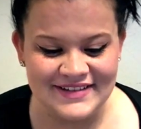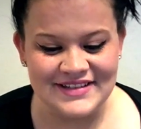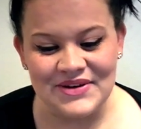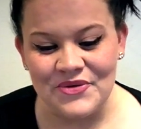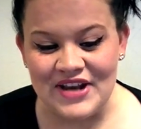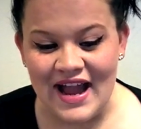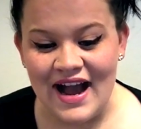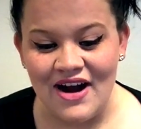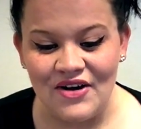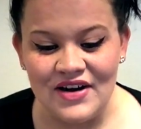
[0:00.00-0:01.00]
So
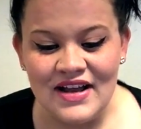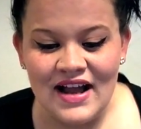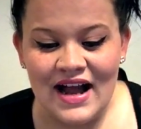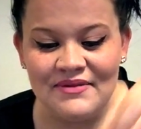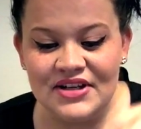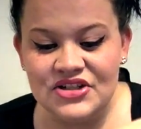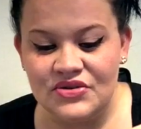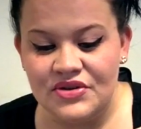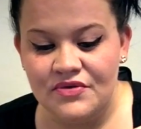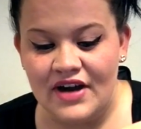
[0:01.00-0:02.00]
now I'm going to
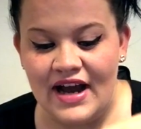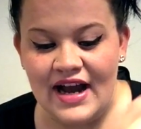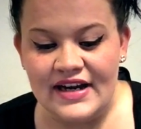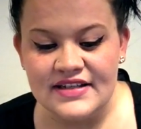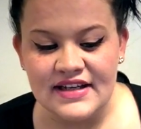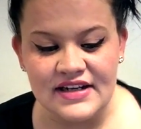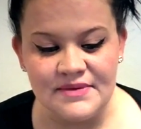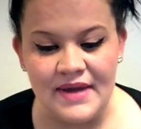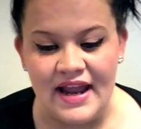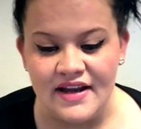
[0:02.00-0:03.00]
show you what I decided
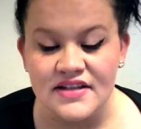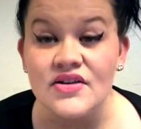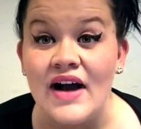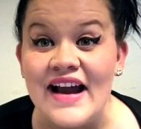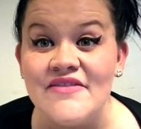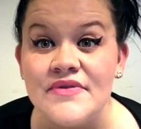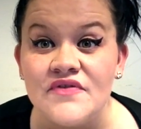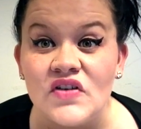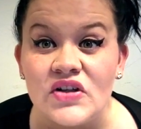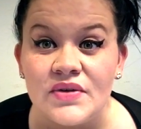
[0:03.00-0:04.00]
to make. So I have been
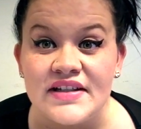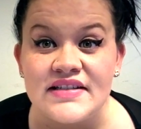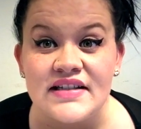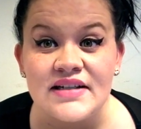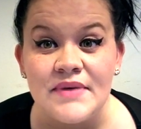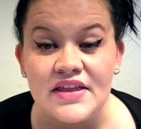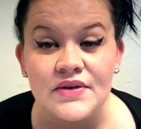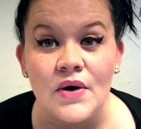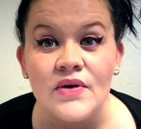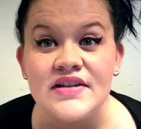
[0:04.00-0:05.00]
feeling really sick. My
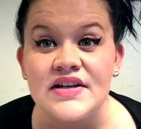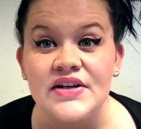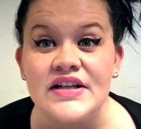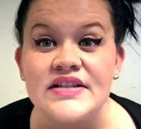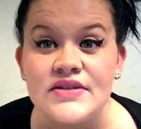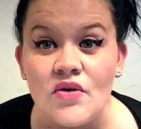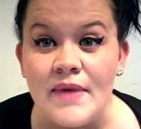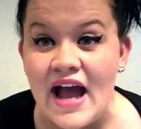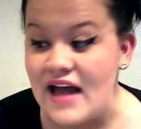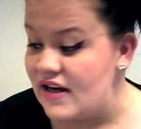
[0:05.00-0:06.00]
throat is hurting so
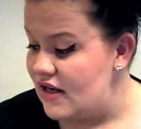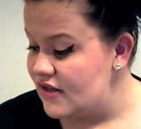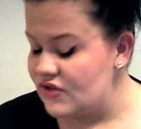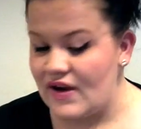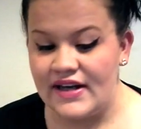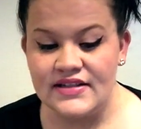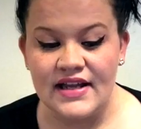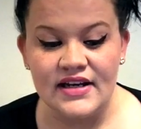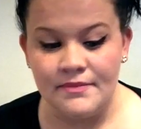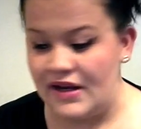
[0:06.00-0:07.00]
bad. So I
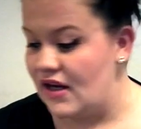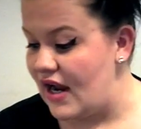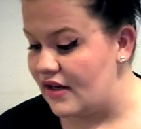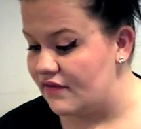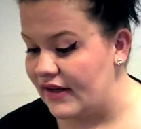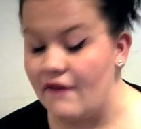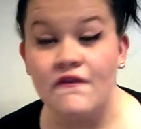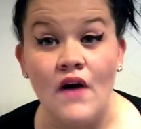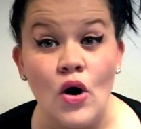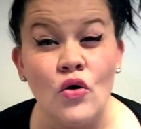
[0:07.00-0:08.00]
decided to make kind of like a
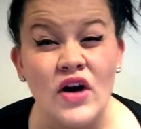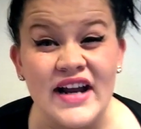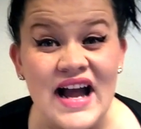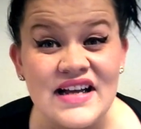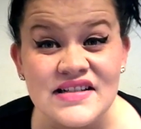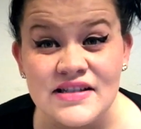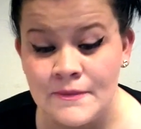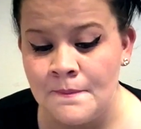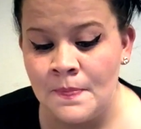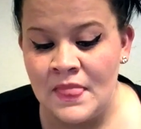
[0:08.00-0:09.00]
pho, I guess.
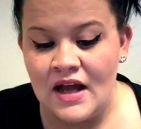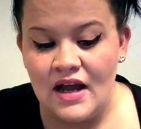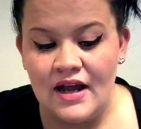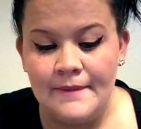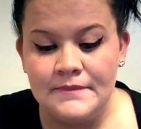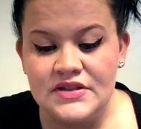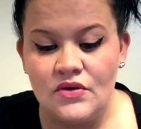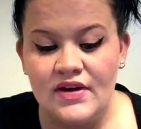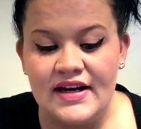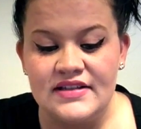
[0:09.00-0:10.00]
So
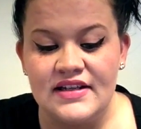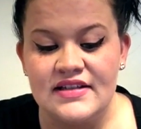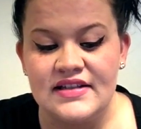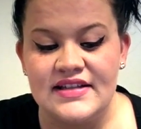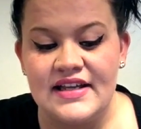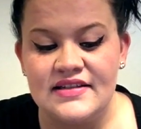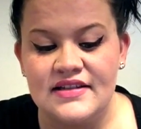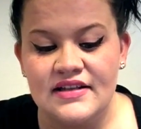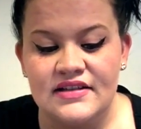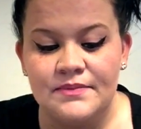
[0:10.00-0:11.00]
what I did is it says
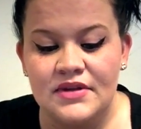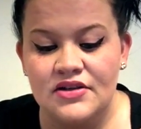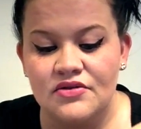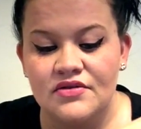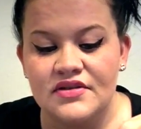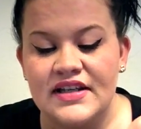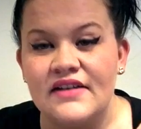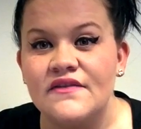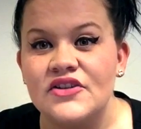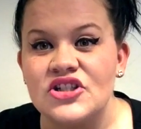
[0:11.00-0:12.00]
to dip the noodles
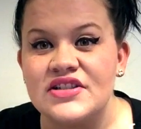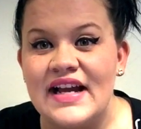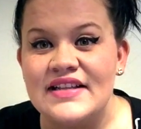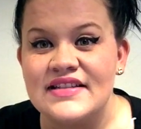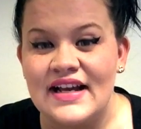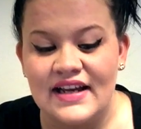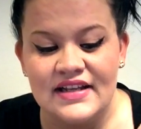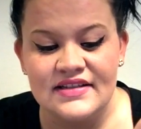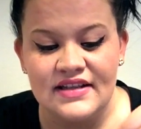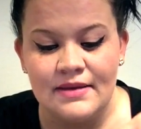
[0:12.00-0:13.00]
in for just 10
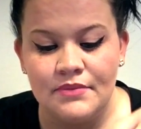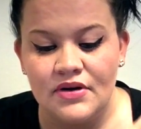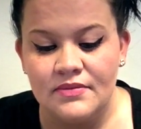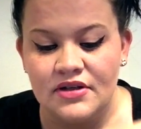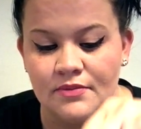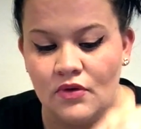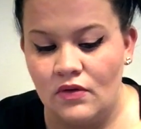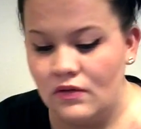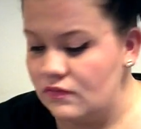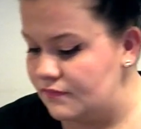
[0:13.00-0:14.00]
seconds and then put them in your
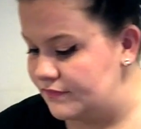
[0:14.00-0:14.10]
bowl.